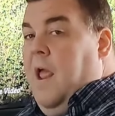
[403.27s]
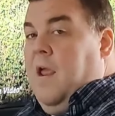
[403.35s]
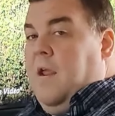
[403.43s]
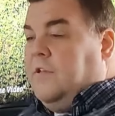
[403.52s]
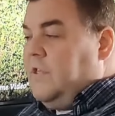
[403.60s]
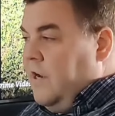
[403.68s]

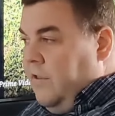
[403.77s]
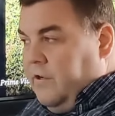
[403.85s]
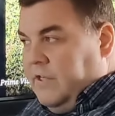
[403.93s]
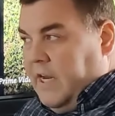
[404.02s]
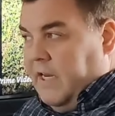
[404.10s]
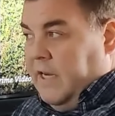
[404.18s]
Here's another
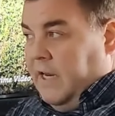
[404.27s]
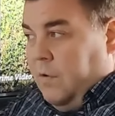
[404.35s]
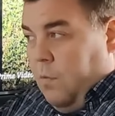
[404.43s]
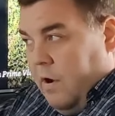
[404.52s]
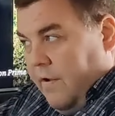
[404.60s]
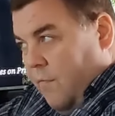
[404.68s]
technique.
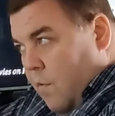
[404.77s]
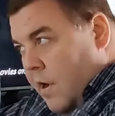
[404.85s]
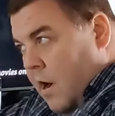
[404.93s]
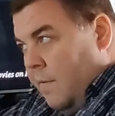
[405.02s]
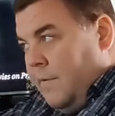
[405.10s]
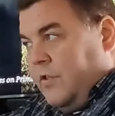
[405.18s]
What if one
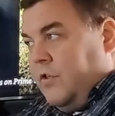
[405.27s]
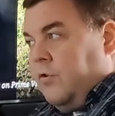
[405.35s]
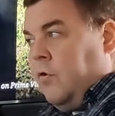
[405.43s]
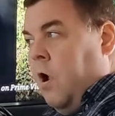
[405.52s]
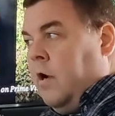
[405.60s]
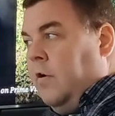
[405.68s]
arm is
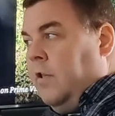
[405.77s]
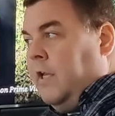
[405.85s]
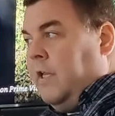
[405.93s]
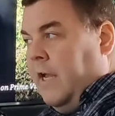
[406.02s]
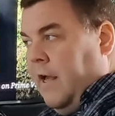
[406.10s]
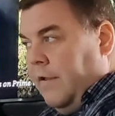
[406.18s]
stronger than
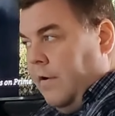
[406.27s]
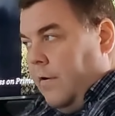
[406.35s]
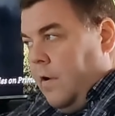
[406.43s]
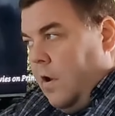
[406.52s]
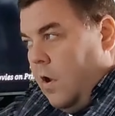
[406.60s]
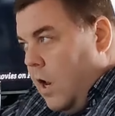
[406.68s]
the other?
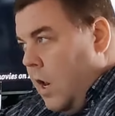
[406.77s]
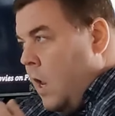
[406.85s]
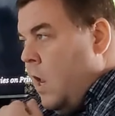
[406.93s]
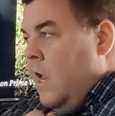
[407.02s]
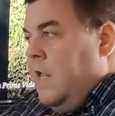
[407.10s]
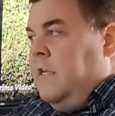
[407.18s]

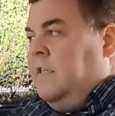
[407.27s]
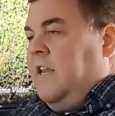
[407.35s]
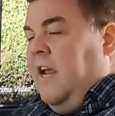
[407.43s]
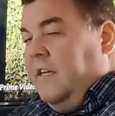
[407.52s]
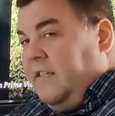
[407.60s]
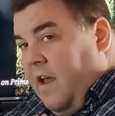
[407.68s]
In this
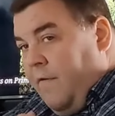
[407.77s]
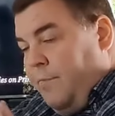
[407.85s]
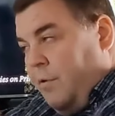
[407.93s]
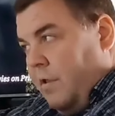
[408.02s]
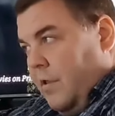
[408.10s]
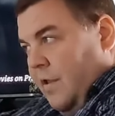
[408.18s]
case, I
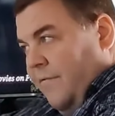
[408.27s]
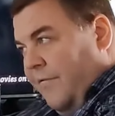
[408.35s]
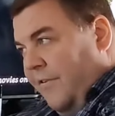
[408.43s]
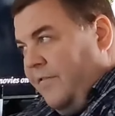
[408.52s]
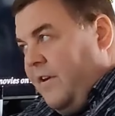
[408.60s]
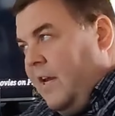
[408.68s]
put the
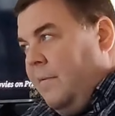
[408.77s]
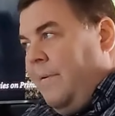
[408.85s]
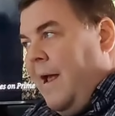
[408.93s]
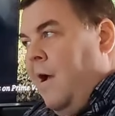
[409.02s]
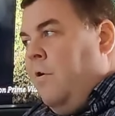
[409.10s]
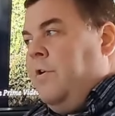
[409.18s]

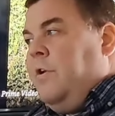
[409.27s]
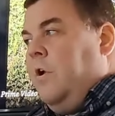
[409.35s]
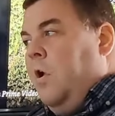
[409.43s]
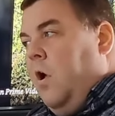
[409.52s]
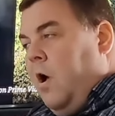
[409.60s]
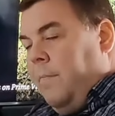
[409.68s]
15-pound
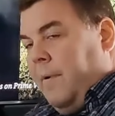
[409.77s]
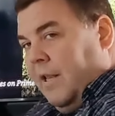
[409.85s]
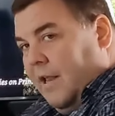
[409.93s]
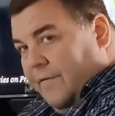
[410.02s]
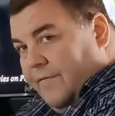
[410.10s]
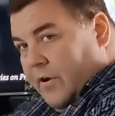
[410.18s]
on my
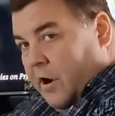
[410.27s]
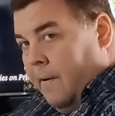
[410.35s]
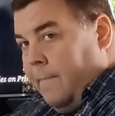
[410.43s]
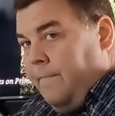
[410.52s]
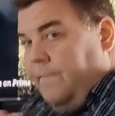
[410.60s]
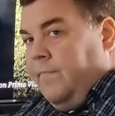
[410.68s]
left
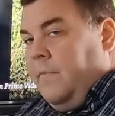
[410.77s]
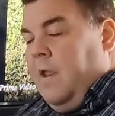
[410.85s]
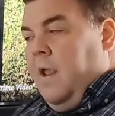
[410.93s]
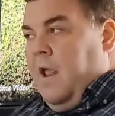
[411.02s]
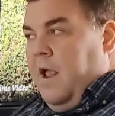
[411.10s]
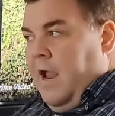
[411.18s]
arm
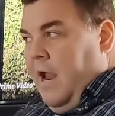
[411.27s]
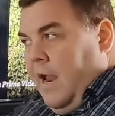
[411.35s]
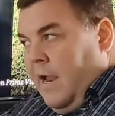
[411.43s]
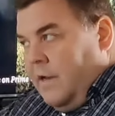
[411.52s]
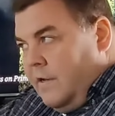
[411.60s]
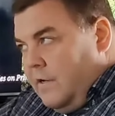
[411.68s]

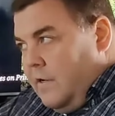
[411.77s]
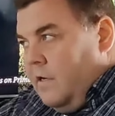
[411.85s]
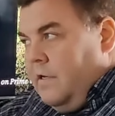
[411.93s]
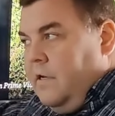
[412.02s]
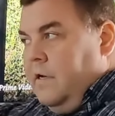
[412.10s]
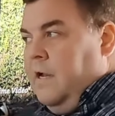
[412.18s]
and
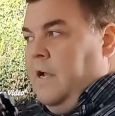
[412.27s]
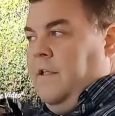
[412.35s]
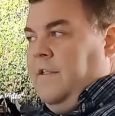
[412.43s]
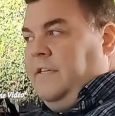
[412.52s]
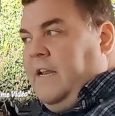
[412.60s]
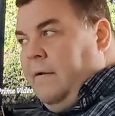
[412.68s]

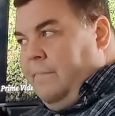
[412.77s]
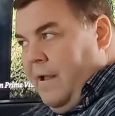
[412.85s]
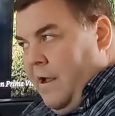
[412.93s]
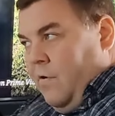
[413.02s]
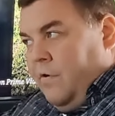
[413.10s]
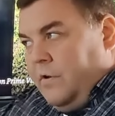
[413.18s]
the
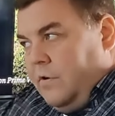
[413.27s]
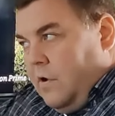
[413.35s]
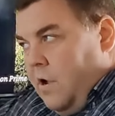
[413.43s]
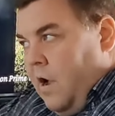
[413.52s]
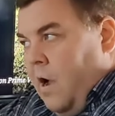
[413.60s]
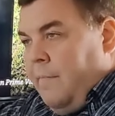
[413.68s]
10-pound
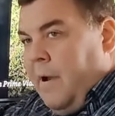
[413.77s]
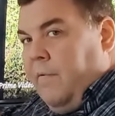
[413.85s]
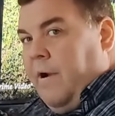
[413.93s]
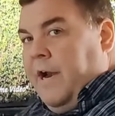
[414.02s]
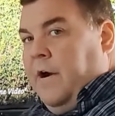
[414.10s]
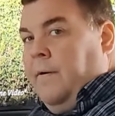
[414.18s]
on my
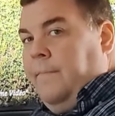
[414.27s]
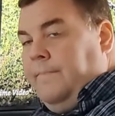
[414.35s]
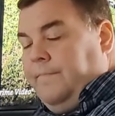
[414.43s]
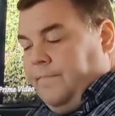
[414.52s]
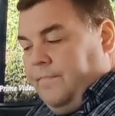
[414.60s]
right arm.